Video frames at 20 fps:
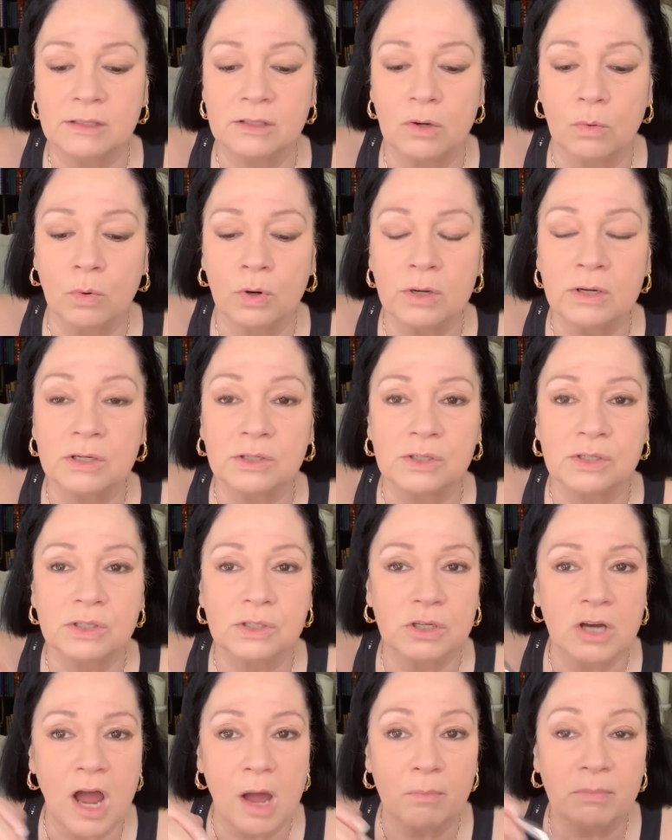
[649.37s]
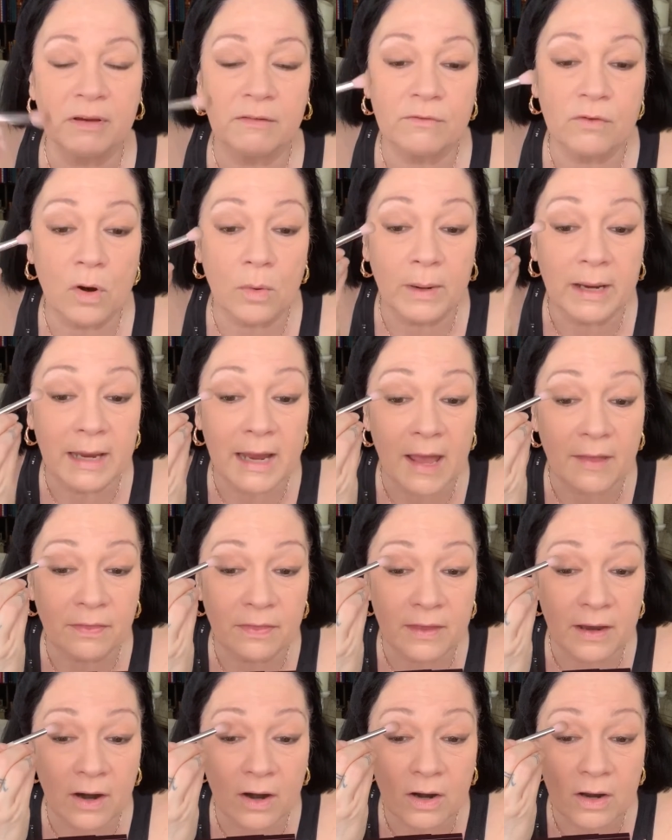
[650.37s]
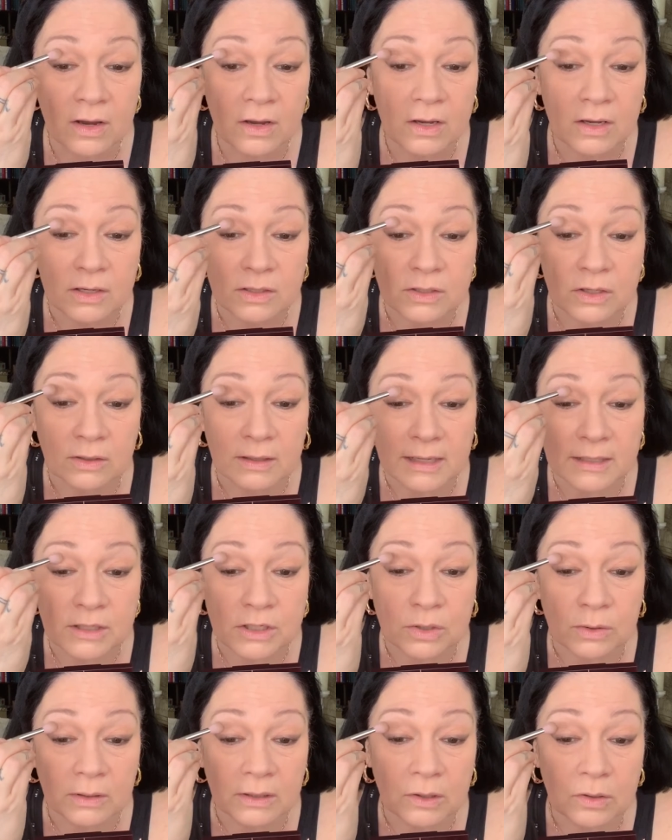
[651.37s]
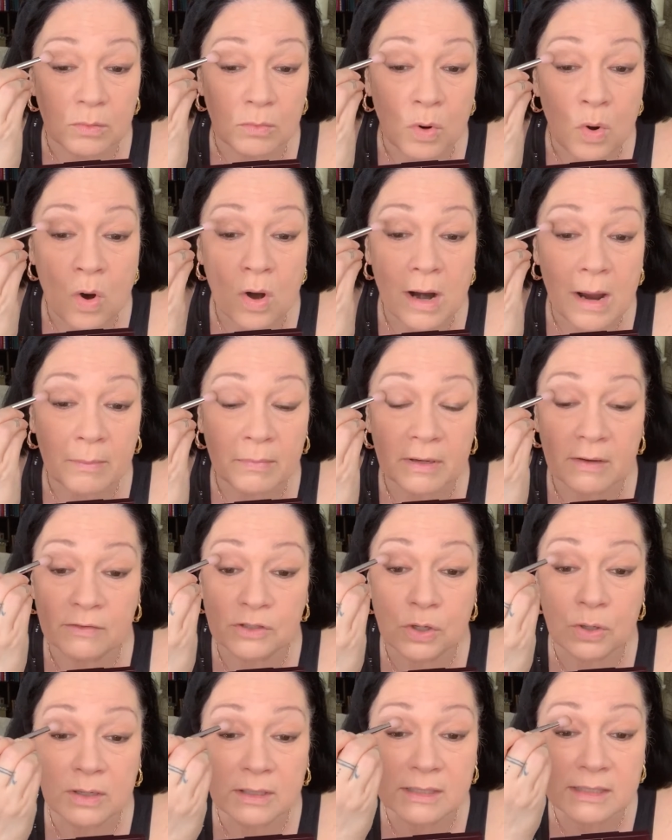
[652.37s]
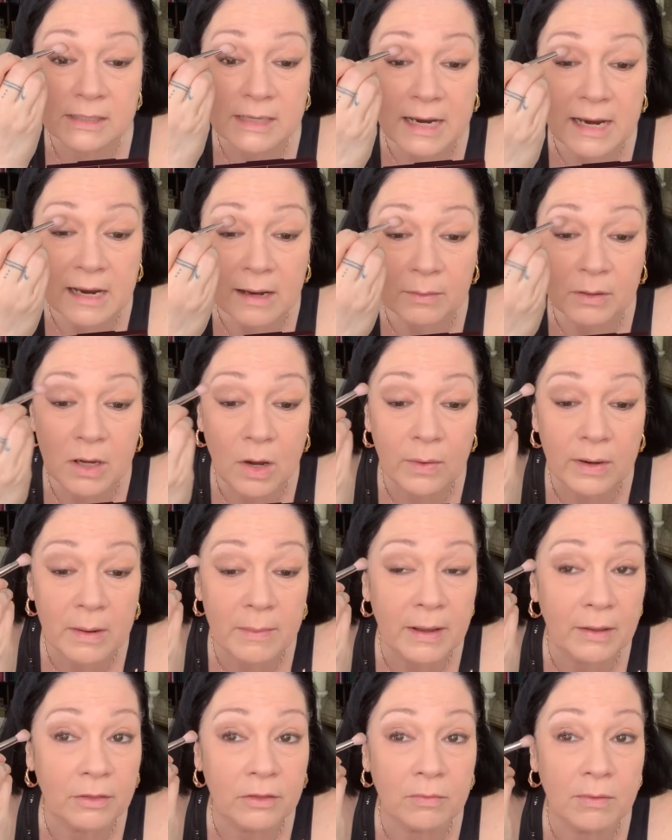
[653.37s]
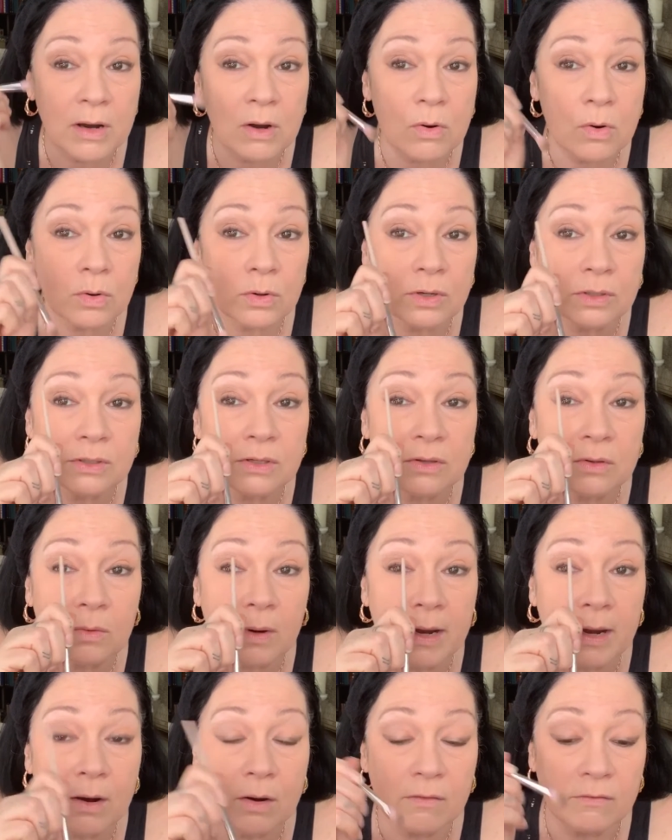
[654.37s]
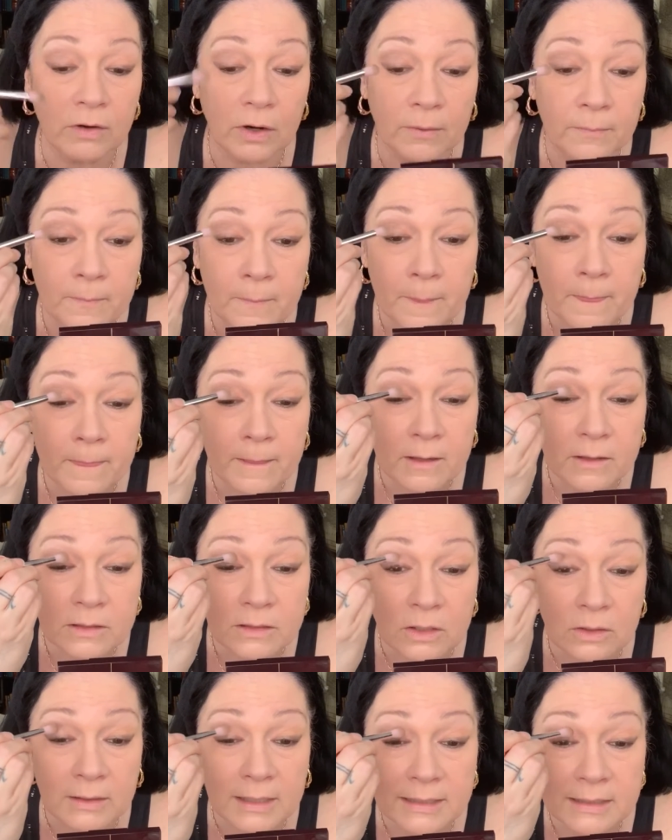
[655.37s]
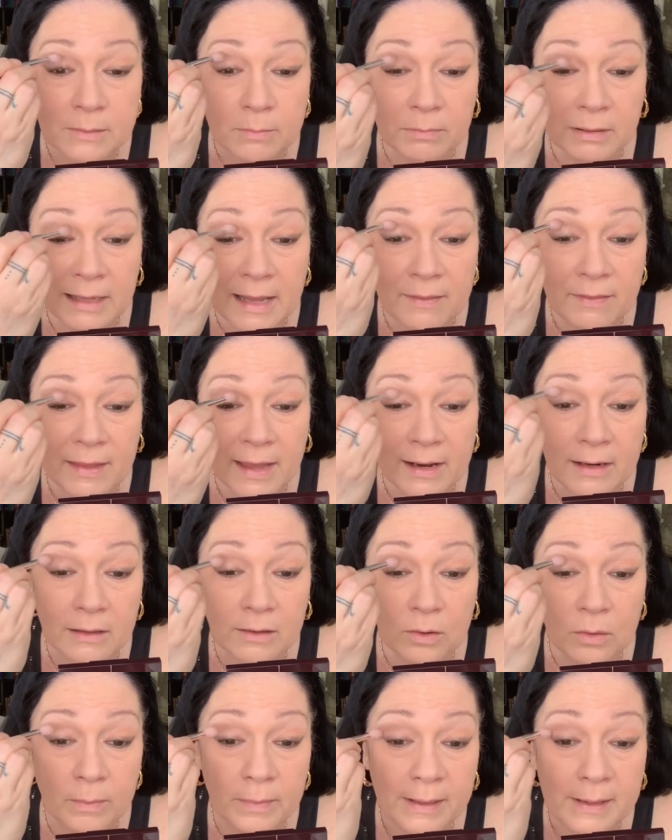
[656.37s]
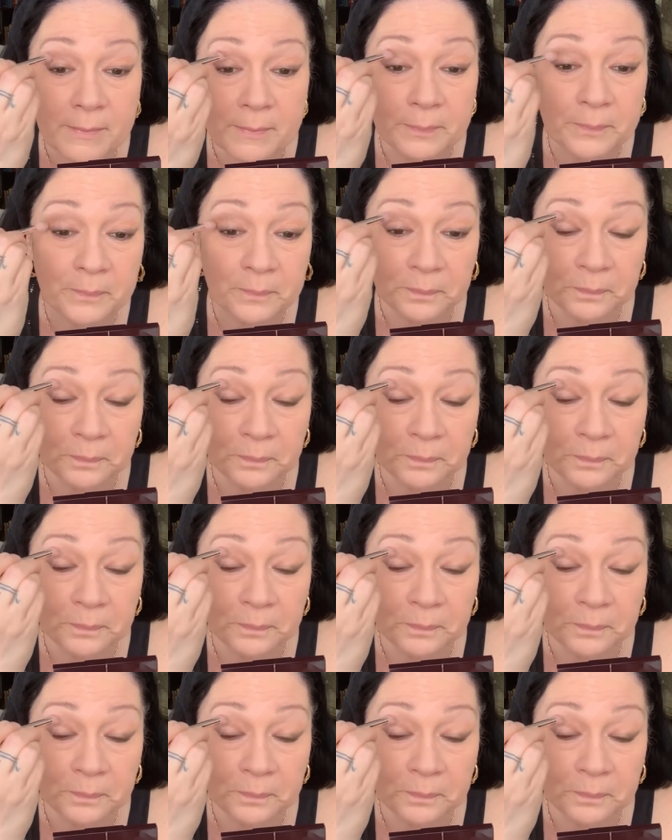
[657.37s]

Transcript: So we're gonna stop before we get there. So let's do a little more. As you can see, I'm going about 3/4 of the way over. So let's blend that a little bit.